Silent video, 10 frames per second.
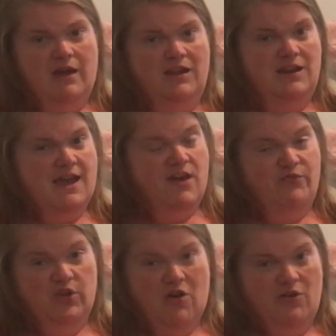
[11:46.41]
I didn't
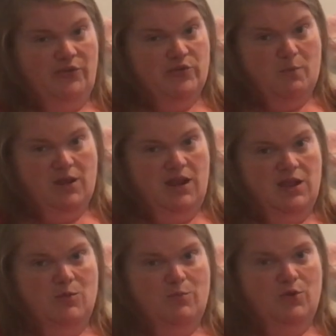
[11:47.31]
have to call
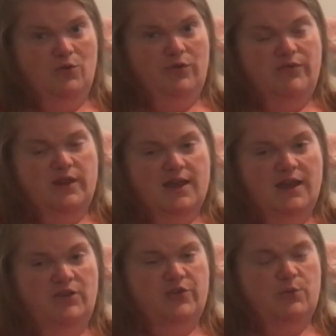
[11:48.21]
somebody in the middle of the
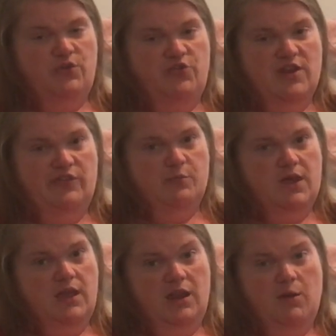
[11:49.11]
night to adjust
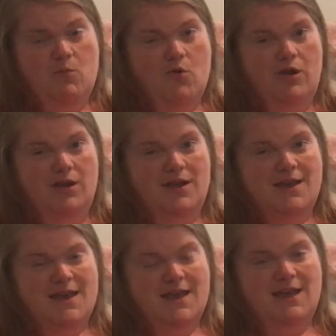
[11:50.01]
me anymore.
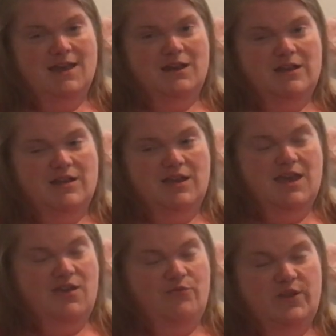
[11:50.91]
And it
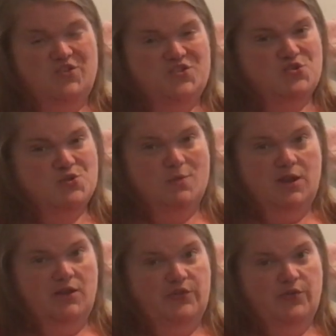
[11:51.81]
gave me just
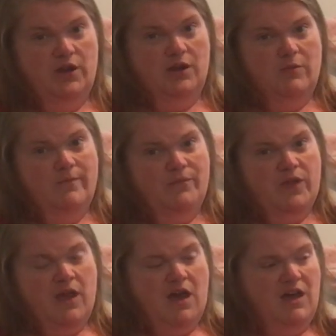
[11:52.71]
tremendous freedom.
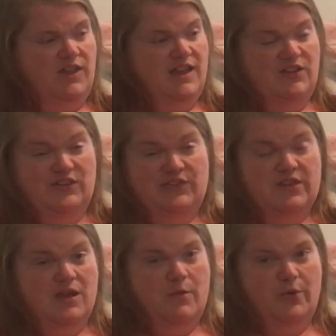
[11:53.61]
I like to
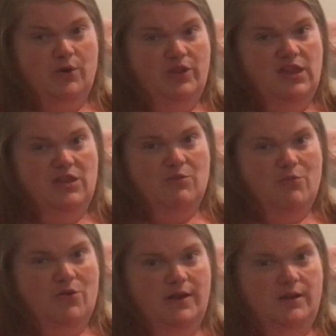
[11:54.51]
sit up early in the
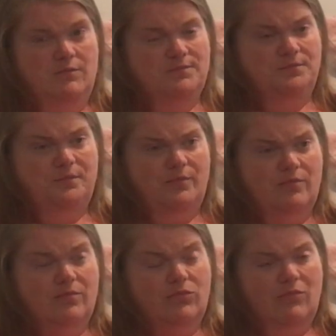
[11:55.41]
morning
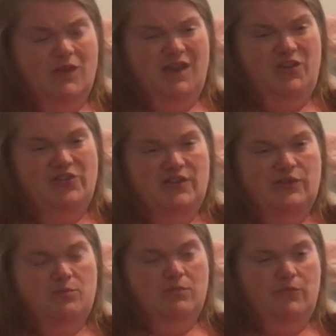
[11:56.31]
and
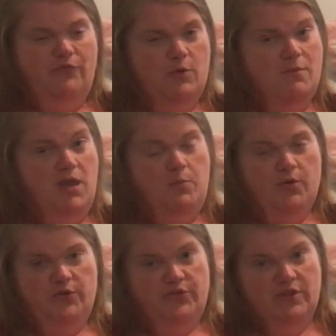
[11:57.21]
just, for me
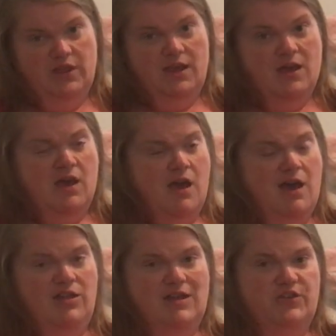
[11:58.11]
personally,
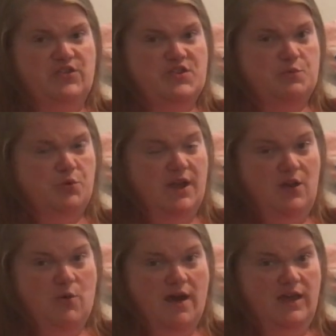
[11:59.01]
I like to just pray
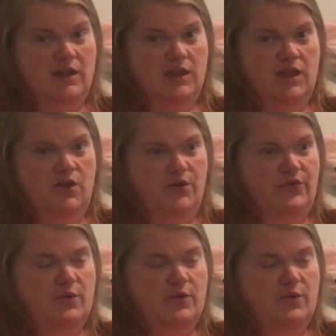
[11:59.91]
quietly or